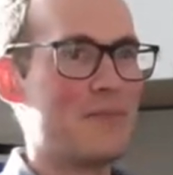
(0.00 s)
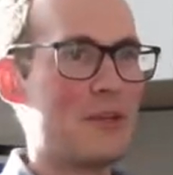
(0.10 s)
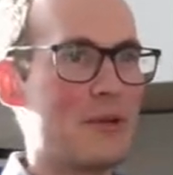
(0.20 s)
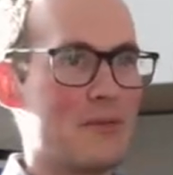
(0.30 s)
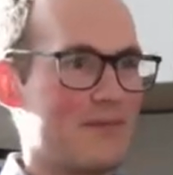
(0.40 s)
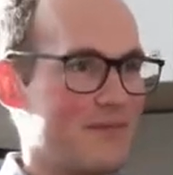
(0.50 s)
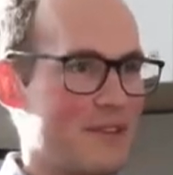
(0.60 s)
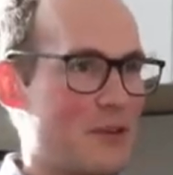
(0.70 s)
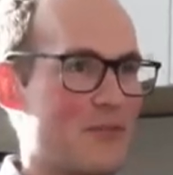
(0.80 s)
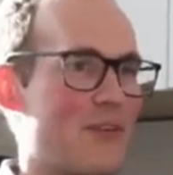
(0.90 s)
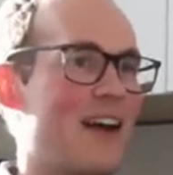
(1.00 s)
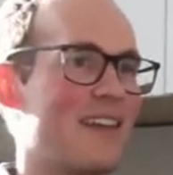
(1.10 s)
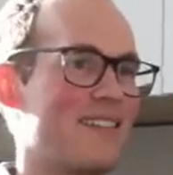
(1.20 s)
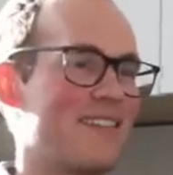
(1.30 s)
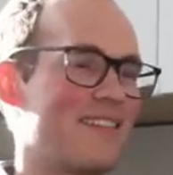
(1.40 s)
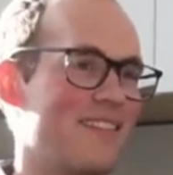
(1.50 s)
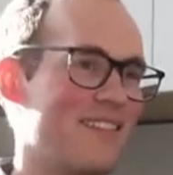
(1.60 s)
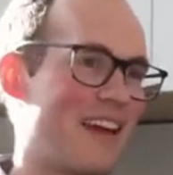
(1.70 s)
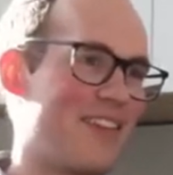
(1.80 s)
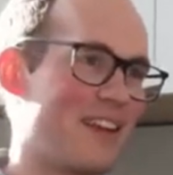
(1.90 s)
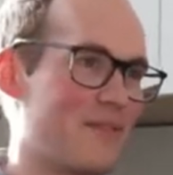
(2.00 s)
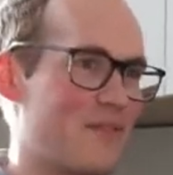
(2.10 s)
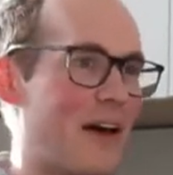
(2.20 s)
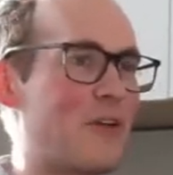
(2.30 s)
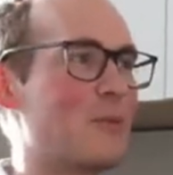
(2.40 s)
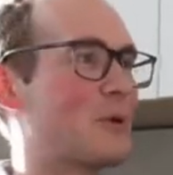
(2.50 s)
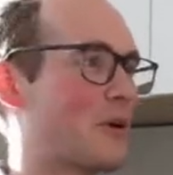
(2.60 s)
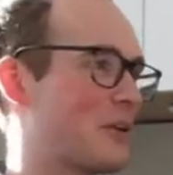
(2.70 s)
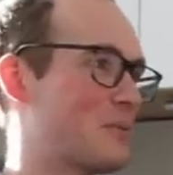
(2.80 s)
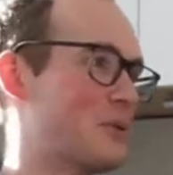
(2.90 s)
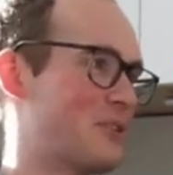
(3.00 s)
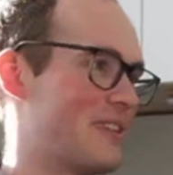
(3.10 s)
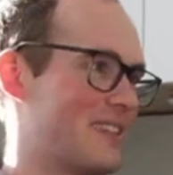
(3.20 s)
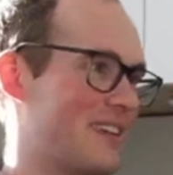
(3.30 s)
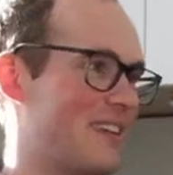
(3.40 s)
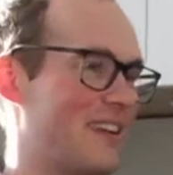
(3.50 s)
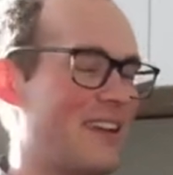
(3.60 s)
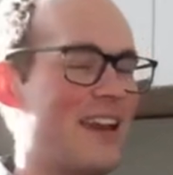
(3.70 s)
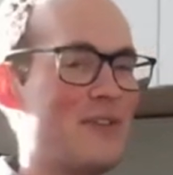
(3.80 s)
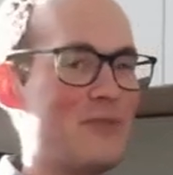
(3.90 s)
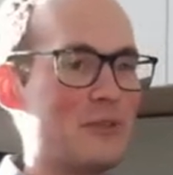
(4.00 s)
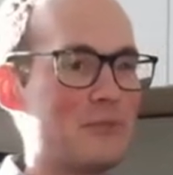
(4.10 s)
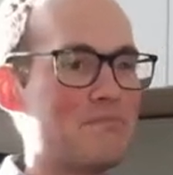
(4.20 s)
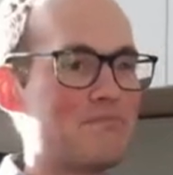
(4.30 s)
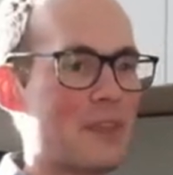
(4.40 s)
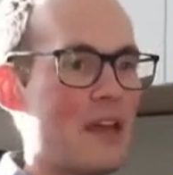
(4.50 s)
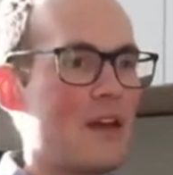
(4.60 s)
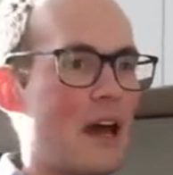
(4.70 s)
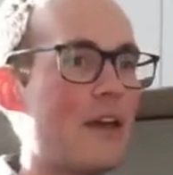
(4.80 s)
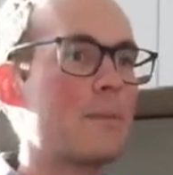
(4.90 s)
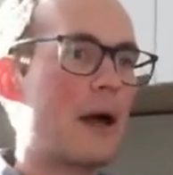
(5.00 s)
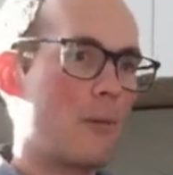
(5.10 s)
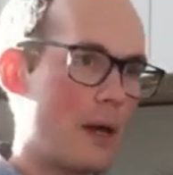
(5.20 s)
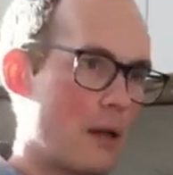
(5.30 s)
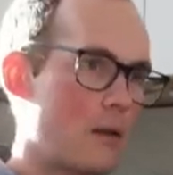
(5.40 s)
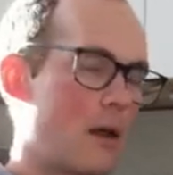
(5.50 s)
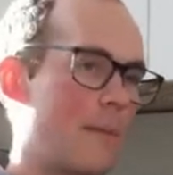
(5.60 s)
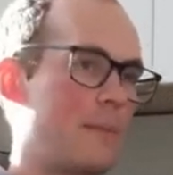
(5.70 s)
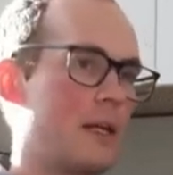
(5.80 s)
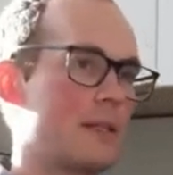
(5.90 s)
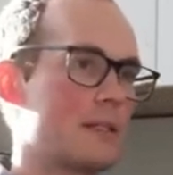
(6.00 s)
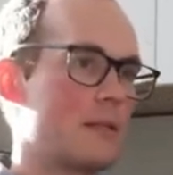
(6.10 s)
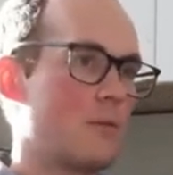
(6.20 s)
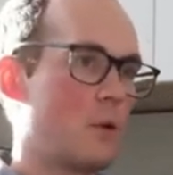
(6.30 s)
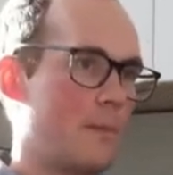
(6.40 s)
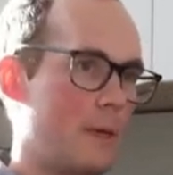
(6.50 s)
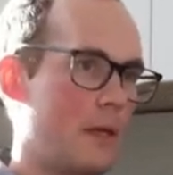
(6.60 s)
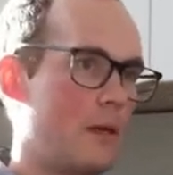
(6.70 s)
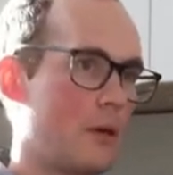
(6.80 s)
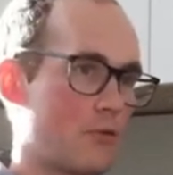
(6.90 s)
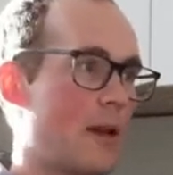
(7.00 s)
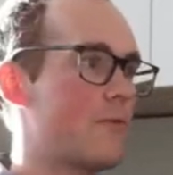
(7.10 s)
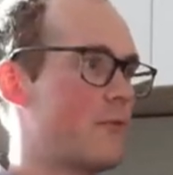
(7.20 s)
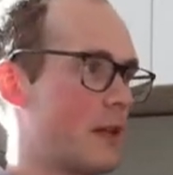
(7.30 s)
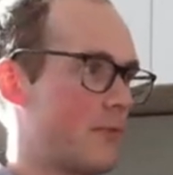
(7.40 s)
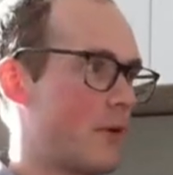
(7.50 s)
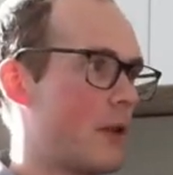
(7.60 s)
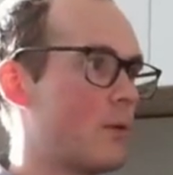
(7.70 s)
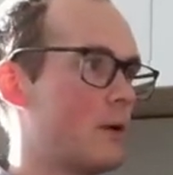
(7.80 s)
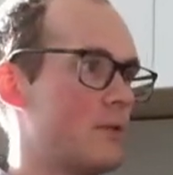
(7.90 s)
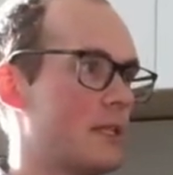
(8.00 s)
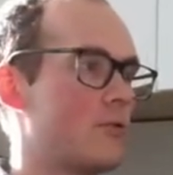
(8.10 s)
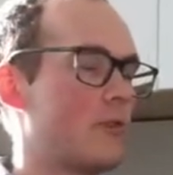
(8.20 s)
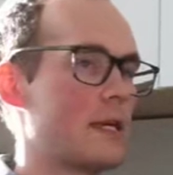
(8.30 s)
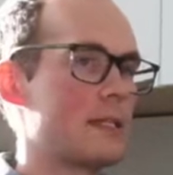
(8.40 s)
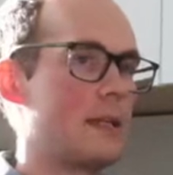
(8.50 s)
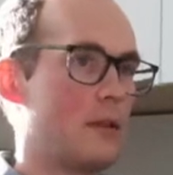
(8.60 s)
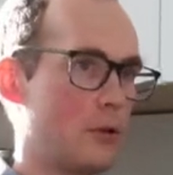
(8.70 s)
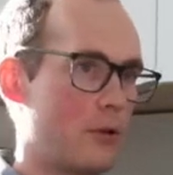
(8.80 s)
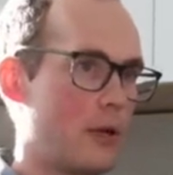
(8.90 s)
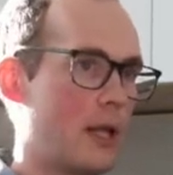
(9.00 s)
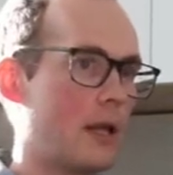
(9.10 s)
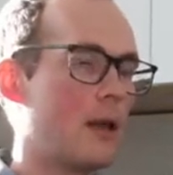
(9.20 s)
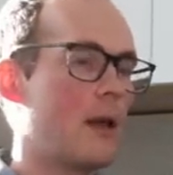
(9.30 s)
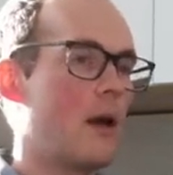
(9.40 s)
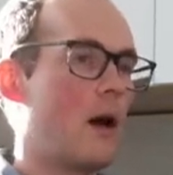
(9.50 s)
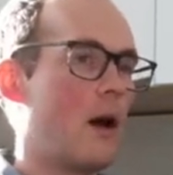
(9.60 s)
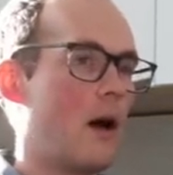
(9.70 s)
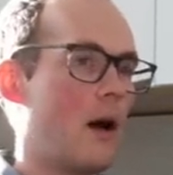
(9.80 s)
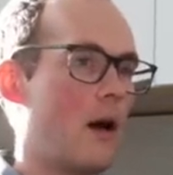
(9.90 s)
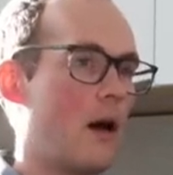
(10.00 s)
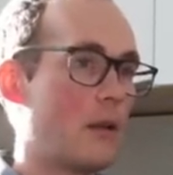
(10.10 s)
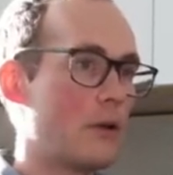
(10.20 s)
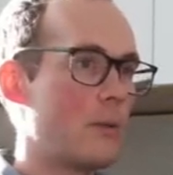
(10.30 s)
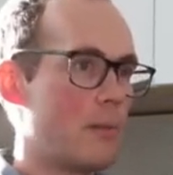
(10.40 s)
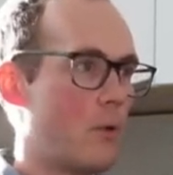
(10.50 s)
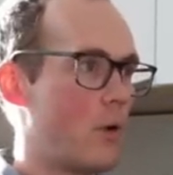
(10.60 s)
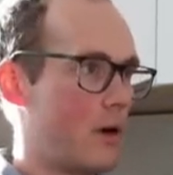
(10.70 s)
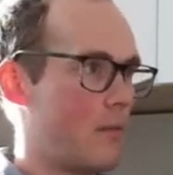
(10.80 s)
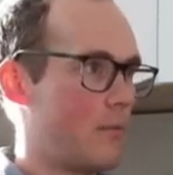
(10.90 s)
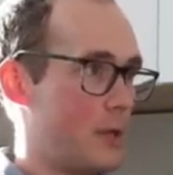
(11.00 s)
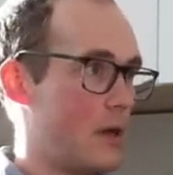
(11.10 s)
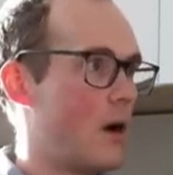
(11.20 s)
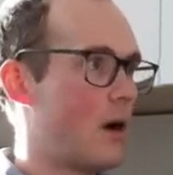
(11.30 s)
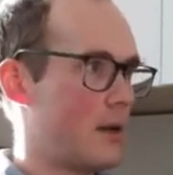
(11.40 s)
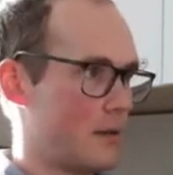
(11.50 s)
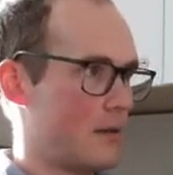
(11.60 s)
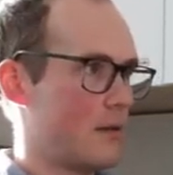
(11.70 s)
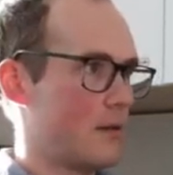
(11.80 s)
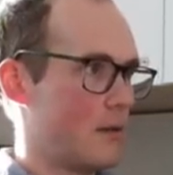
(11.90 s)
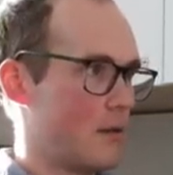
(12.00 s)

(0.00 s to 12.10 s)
You can find I think, valuable contributions in any field. I think biomedical optics would be a great fit for anyone who's interested in learning a little bit more beyond